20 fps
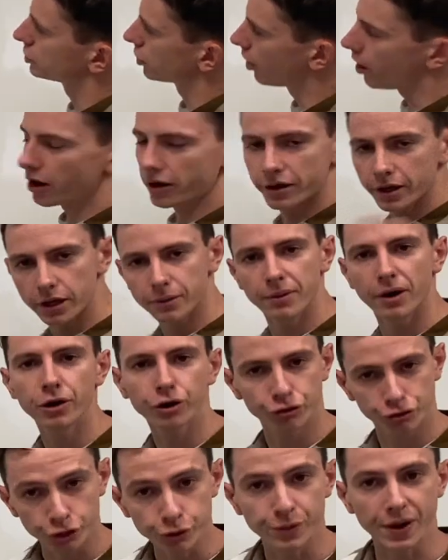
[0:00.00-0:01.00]
talking about
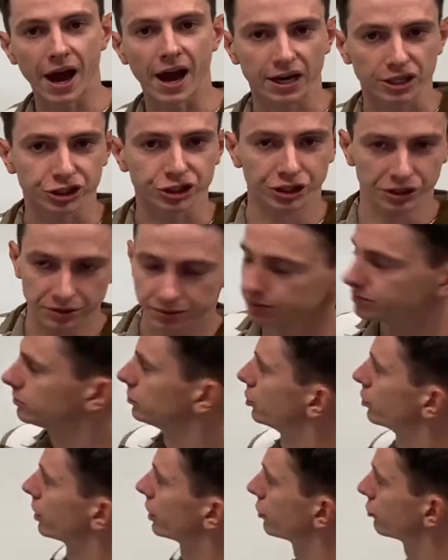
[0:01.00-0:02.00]
a group action,
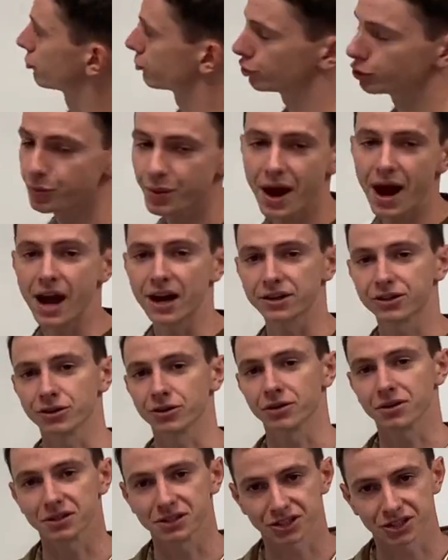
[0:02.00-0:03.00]
or a group acting
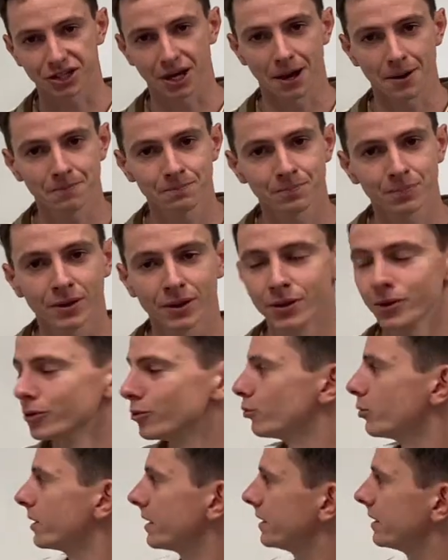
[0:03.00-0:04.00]
on a set,
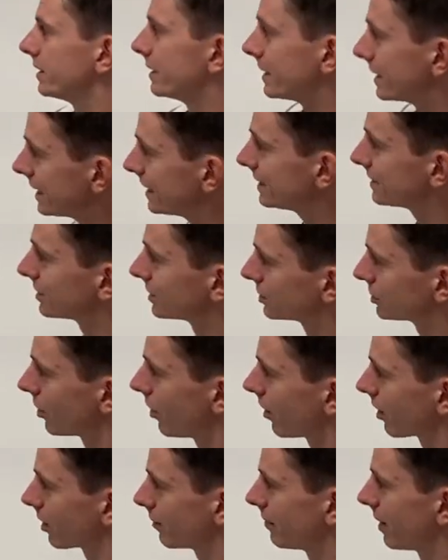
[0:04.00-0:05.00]
we need to
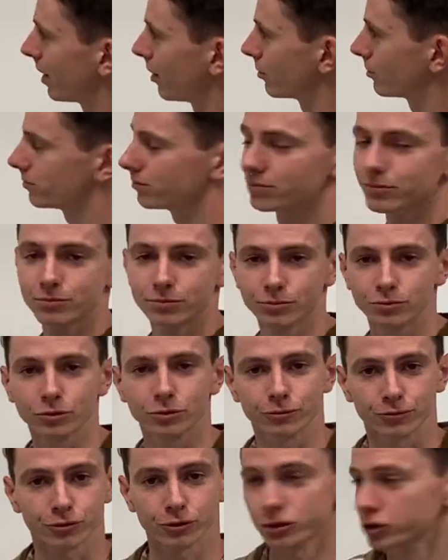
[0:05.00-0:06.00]
talk about, well,
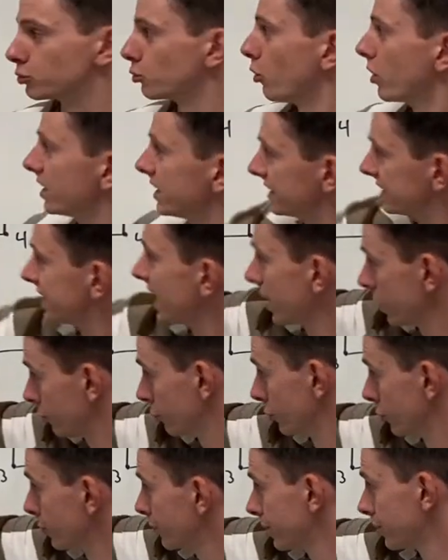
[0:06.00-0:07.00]
first, what is that
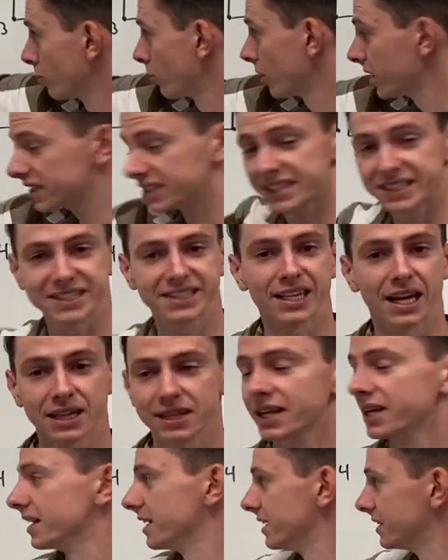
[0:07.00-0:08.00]
group and what is the set
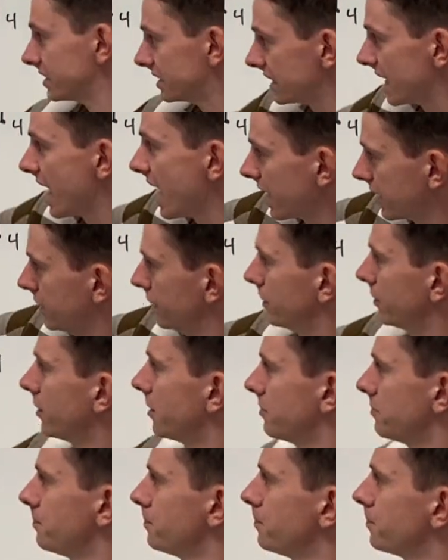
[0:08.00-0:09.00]
that it is acting
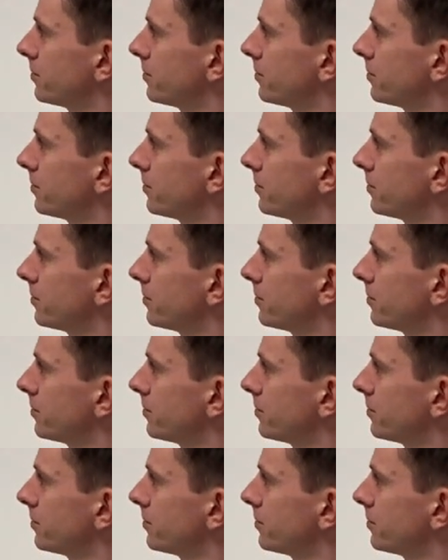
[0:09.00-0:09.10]
on?